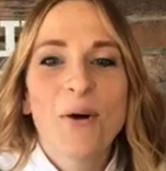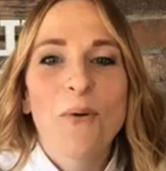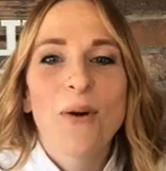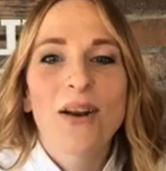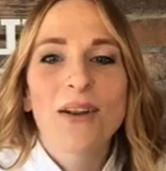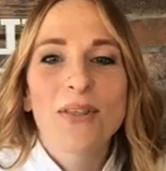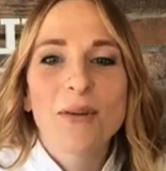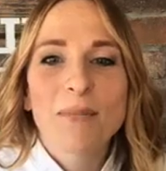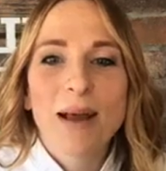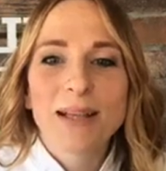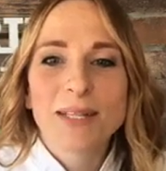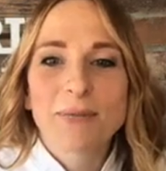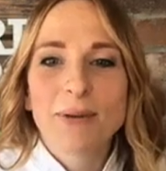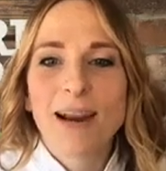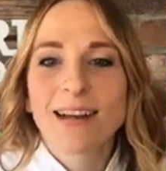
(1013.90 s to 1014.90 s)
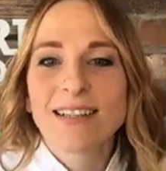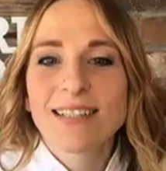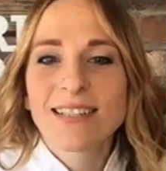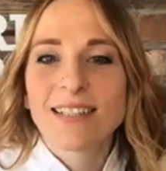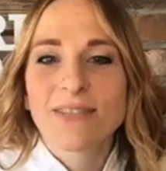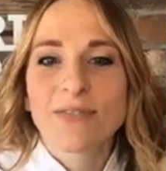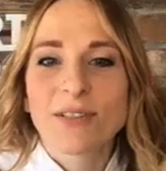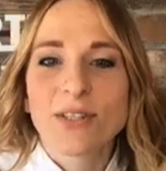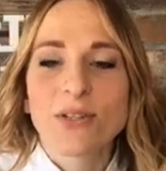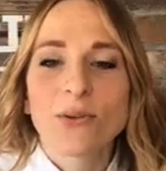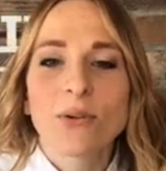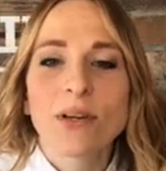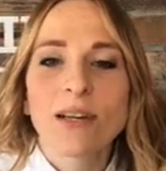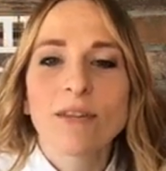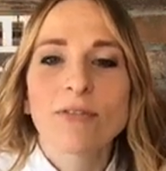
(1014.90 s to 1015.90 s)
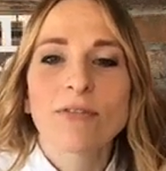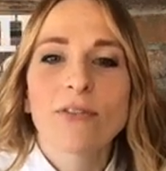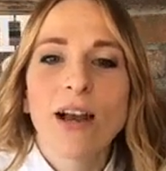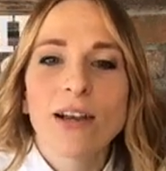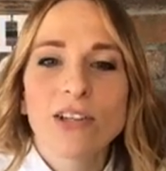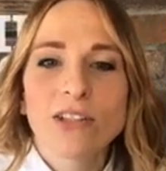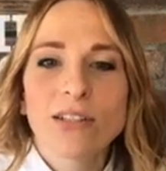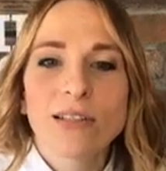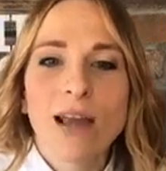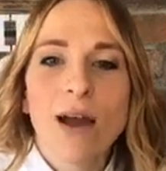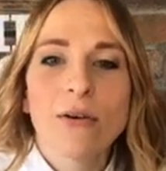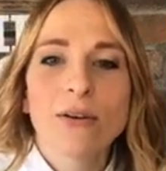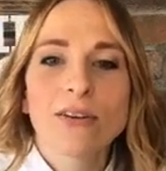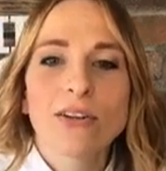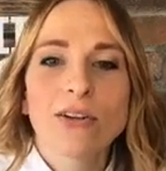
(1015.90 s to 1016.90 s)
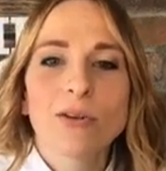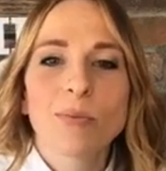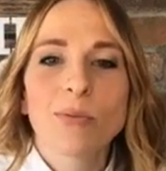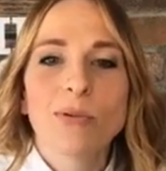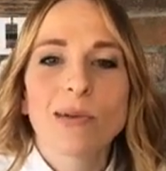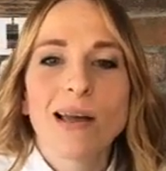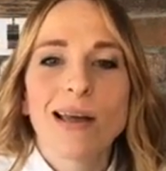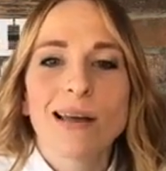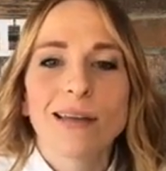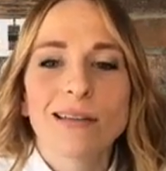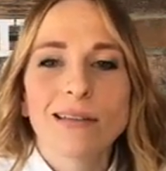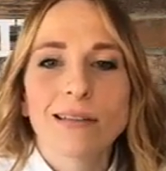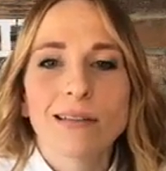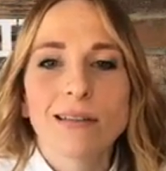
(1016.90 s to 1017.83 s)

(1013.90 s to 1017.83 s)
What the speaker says: What are the best practices for storing fresh sourdough bread?